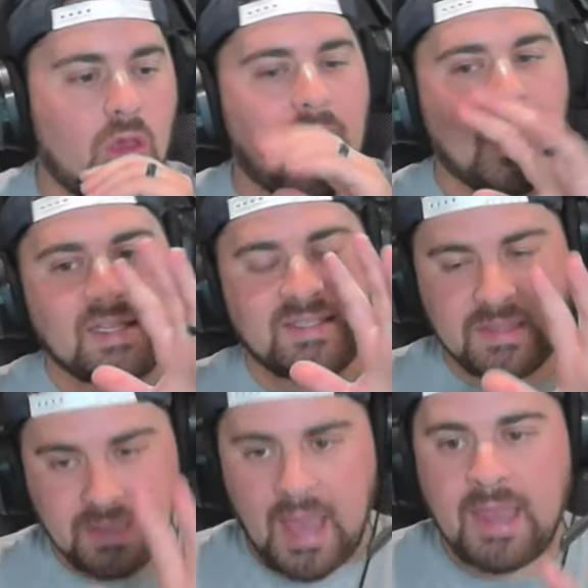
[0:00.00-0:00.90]
And it's
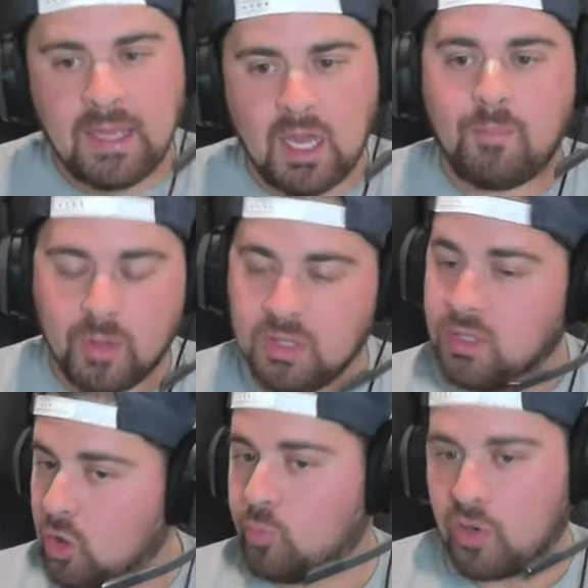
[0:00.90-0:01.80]
lining up a
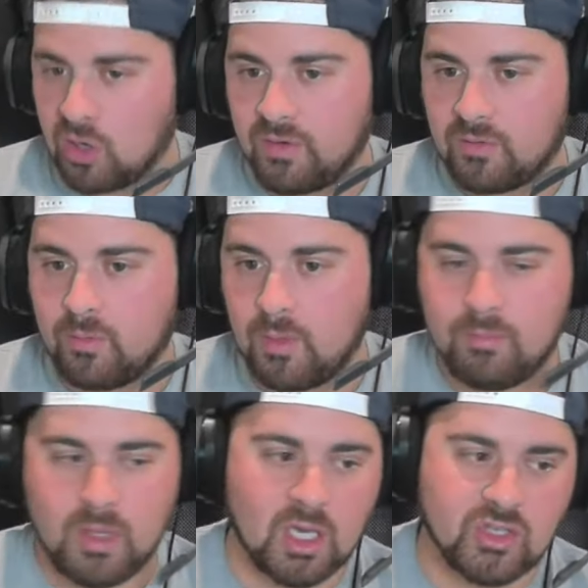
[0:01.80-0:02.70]
little perfect for me
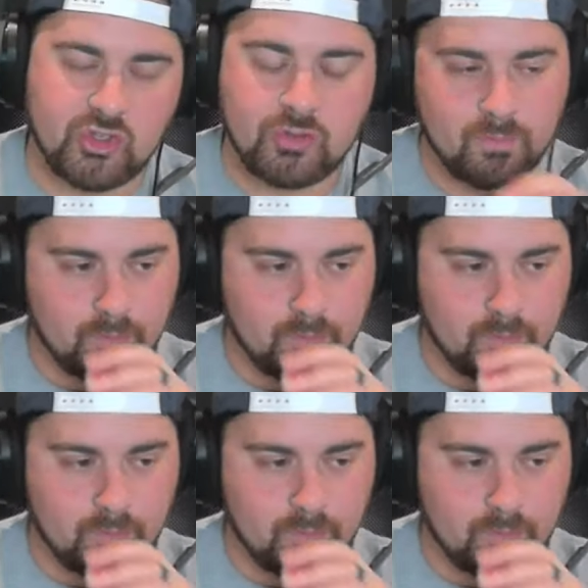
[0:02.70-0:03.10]
because